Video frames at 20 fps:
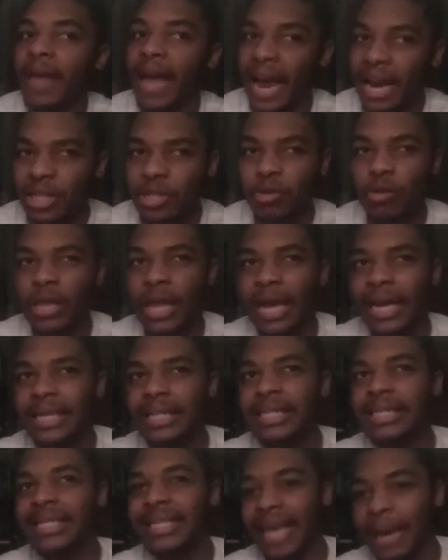actual
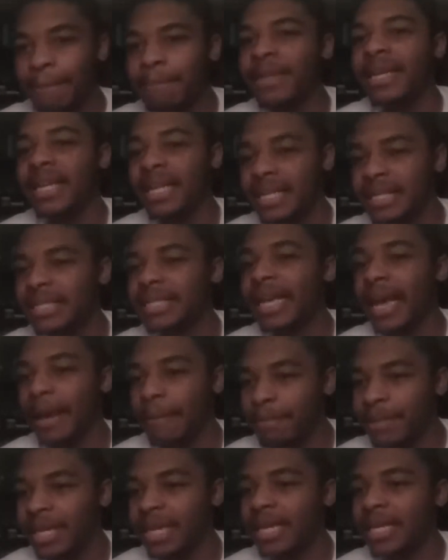like skeptic.
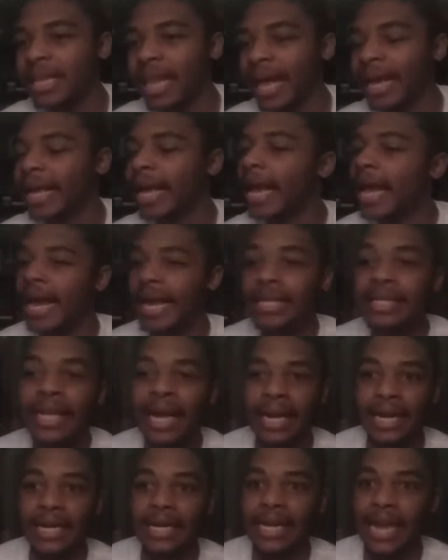Like, he's
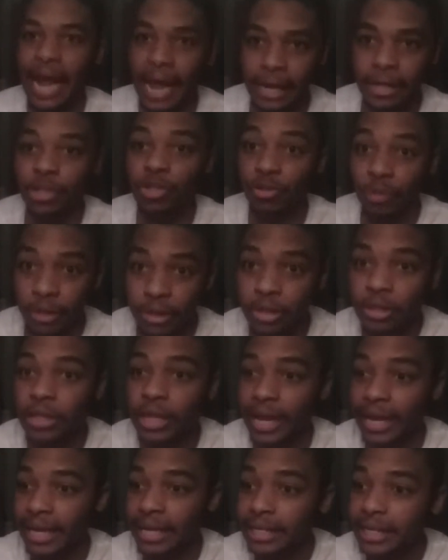like not
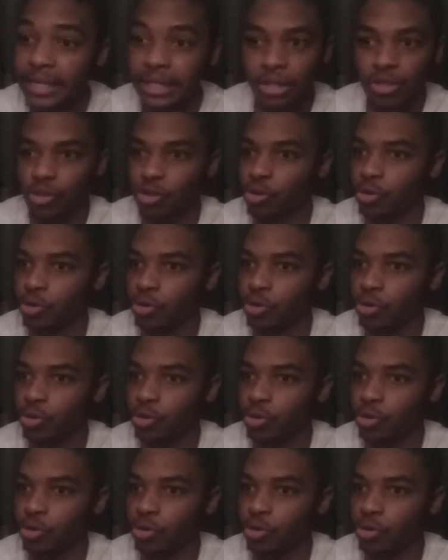trust, like he doesn't